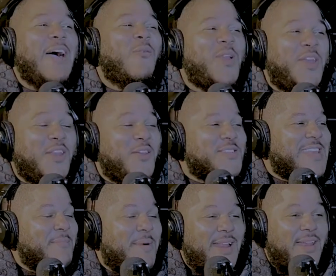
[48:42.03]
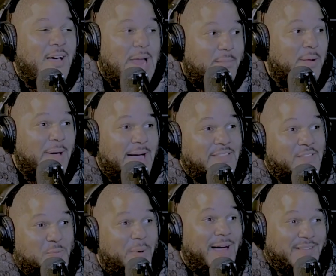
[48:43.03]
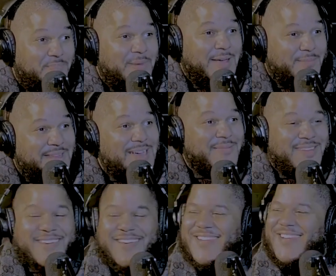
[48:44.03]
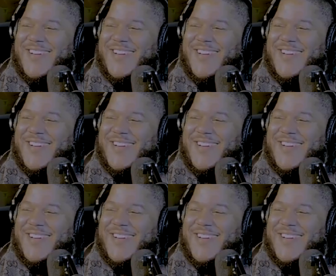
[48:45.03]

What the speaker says: are you gonna use that money on? I'm gonna buy Tupac's BMW.